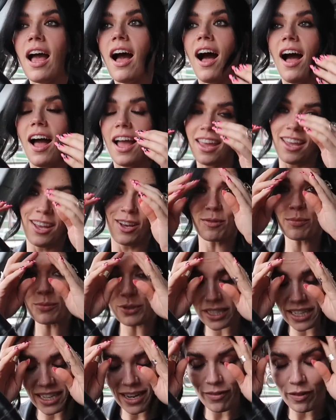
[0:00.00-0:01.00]
Hi, good
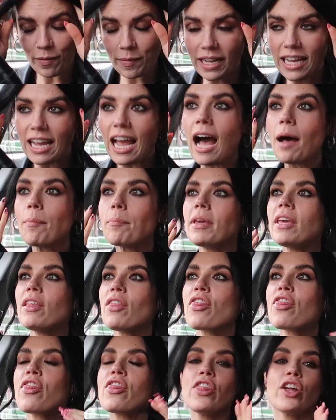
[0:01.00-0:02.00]
morning everybody. Happy
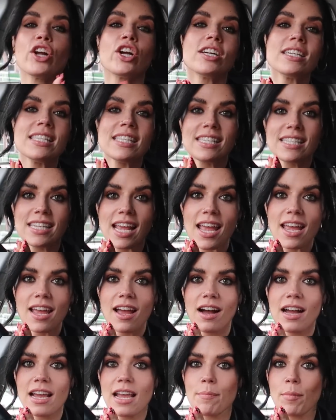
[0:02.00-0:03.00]
Thursday.
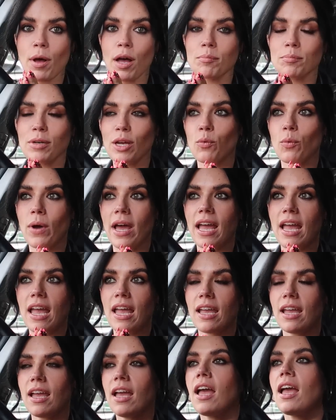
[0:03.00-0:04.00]
I am on my
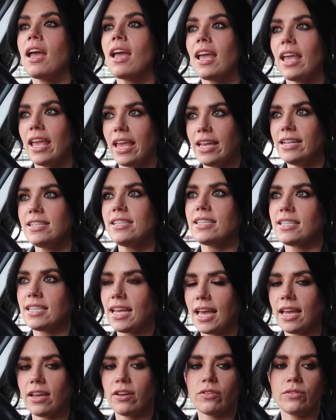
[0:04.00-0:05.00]
way into
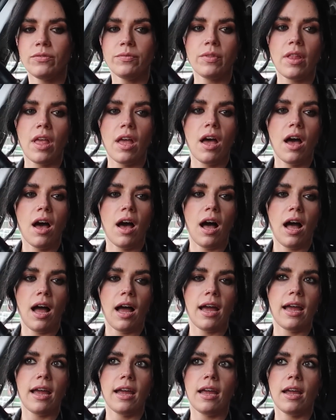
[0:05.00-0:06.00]
town.
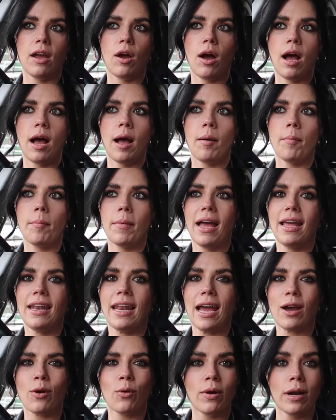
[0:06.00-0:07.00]
I am an
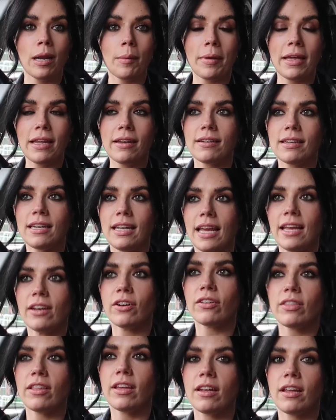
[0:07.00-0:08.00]
hour and a bit
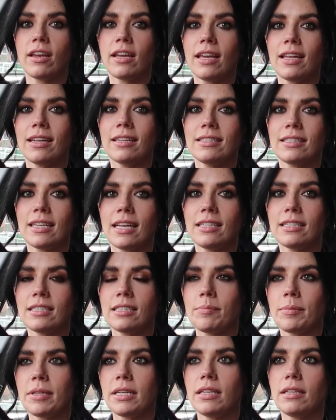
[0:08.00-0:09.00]
later than I had intended
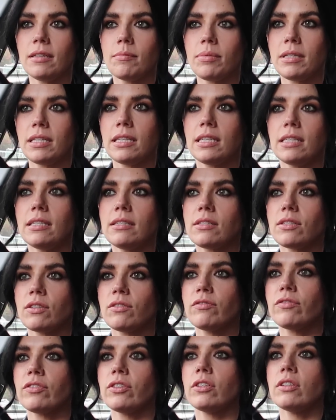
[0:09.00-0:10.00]
to be. Please
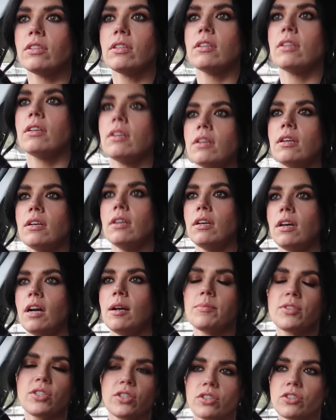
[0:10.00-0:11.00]
don't fall.
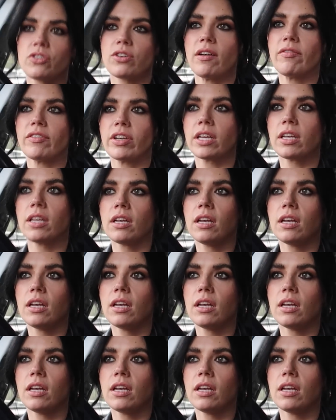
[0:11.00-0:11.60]
I'm stuck in traffic.